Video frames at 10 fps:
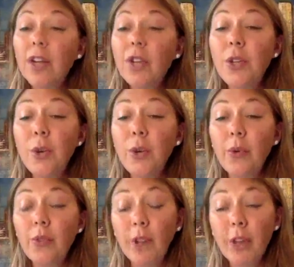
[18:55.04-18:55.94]

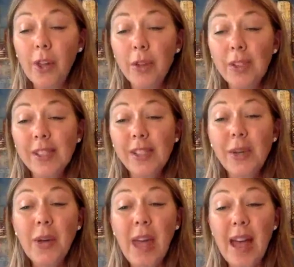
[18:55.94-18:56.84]
to the closest
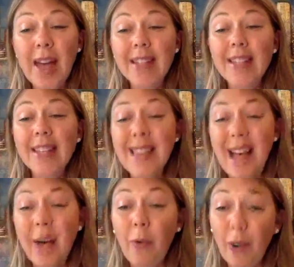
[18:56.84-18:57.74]
you can to
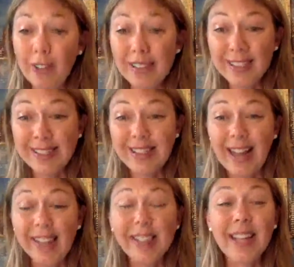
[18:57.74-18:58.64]
that word
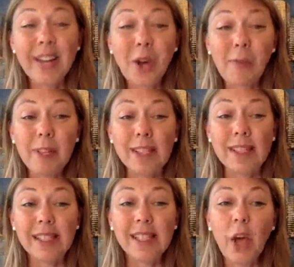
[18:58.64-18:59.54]
success in your
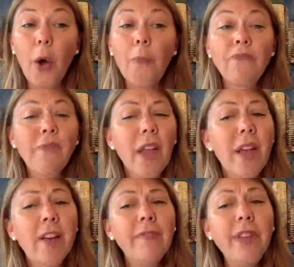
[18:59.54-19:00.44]
business. So
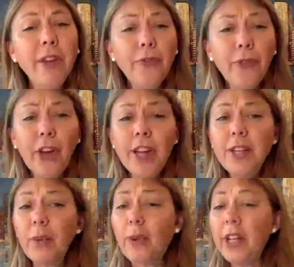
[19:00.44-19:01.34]
feel free
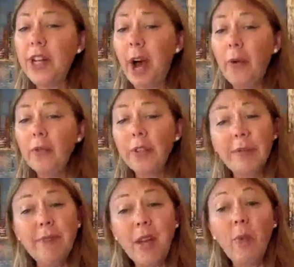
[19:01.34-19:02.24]
to reach out to
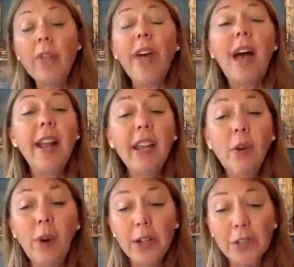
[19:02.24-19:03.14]
me with any
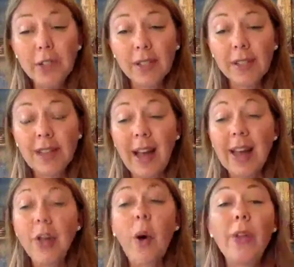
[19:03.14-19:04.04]
questions.
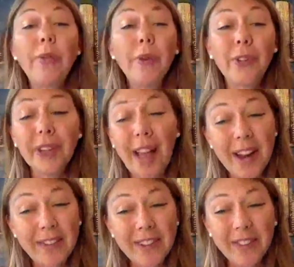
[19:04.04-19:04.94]
I know I threw a
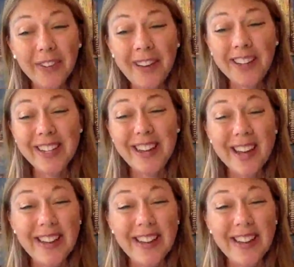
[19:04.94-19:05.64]
lot of information at